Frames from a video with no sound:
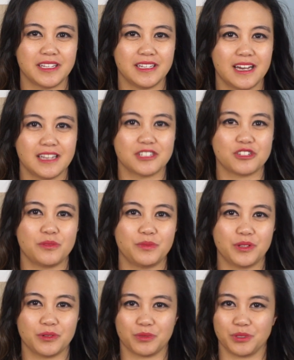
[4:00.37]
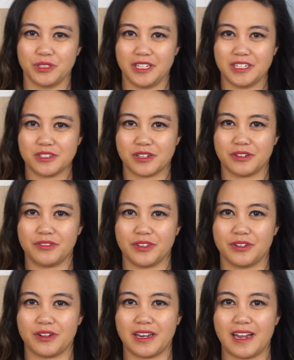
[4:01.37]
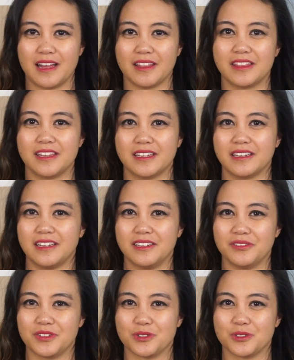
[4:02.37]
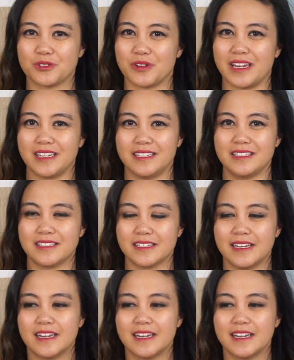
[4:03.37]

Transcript: the yarn shop with a ruler trying to figure out how thick an individual strand is.